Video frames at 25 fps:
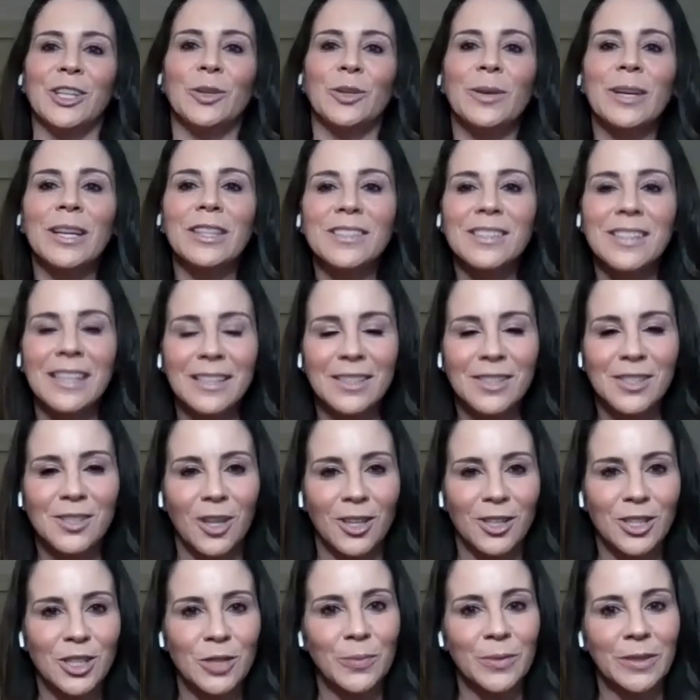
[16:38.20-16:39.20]
can like
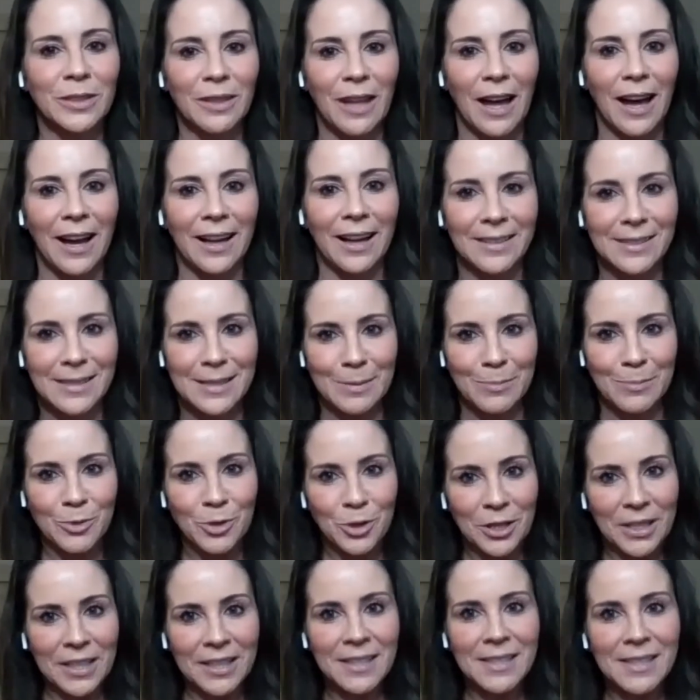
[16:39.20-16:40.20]
start to rely on some
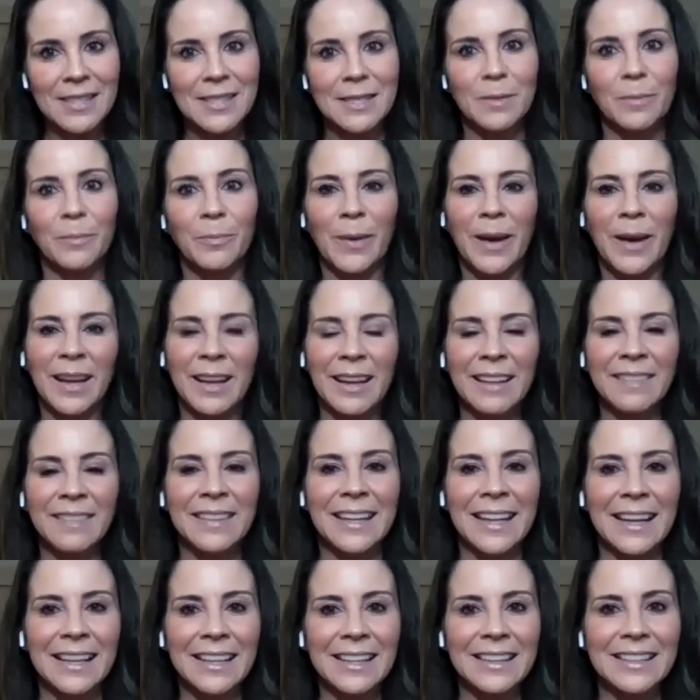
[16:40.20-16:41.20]
tricks, but at
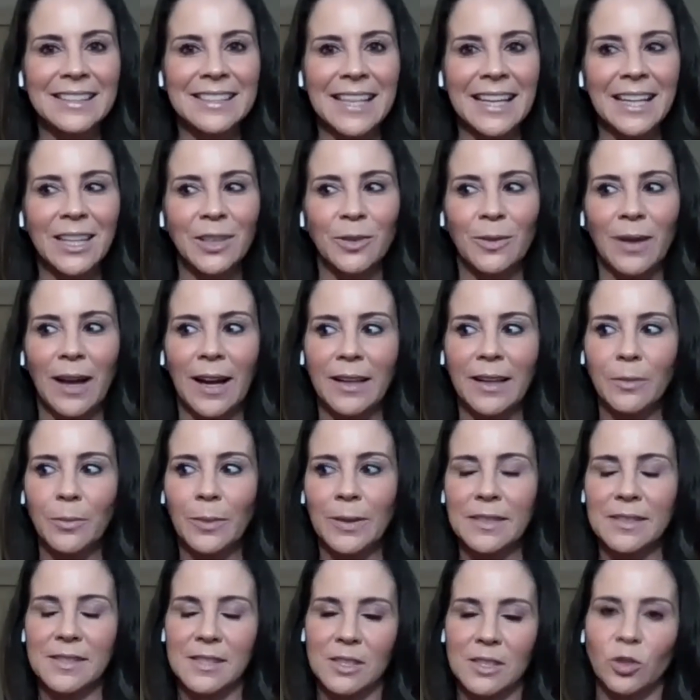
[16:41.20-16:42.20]
the end of the day, you kind of
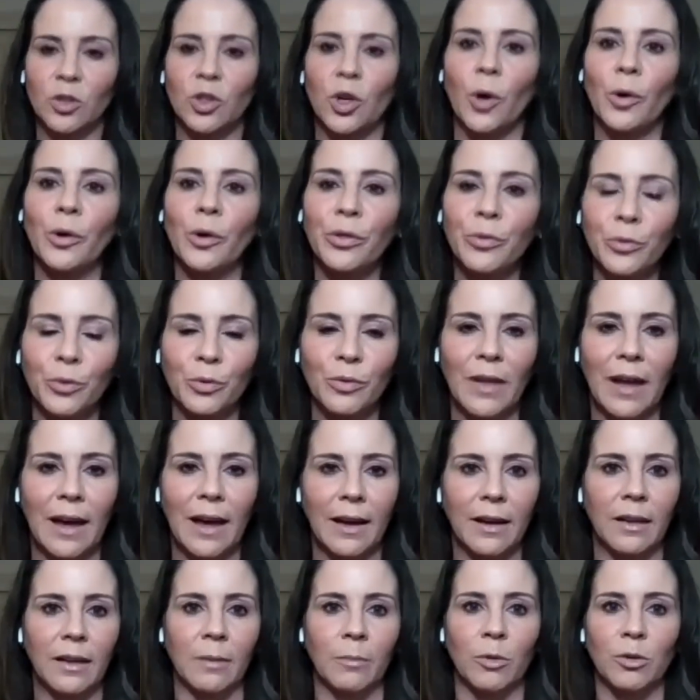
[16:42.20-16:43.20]
want to still go through
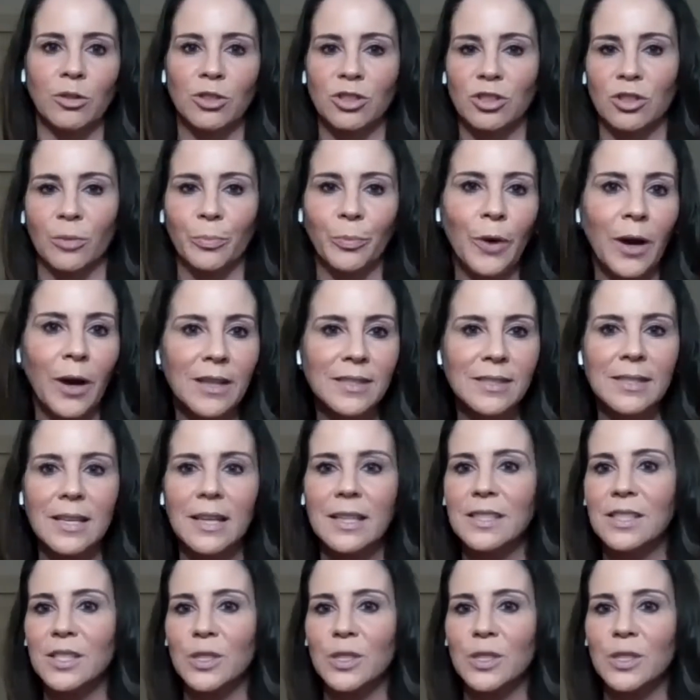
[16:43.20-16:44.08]
that emotional process.